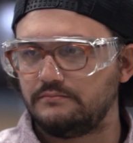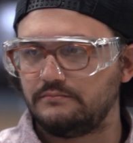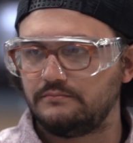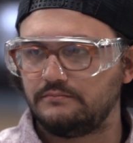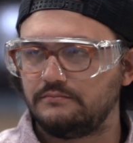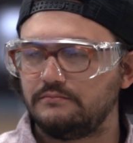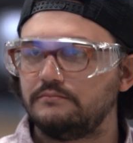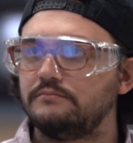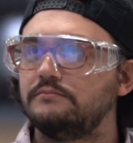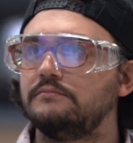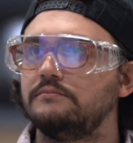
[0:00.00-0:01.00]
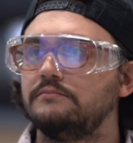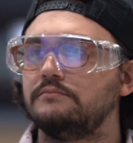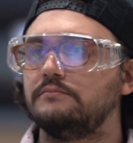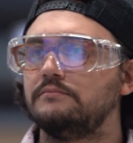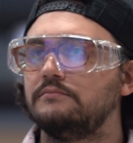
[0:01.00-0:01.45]

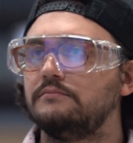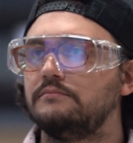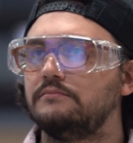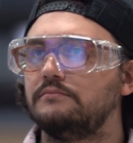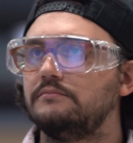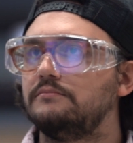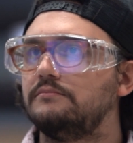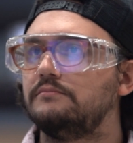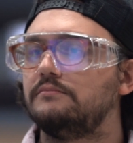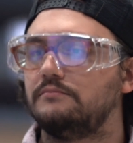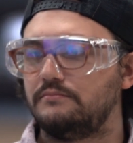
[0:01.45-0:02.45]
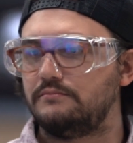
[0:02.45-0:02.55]
(silence)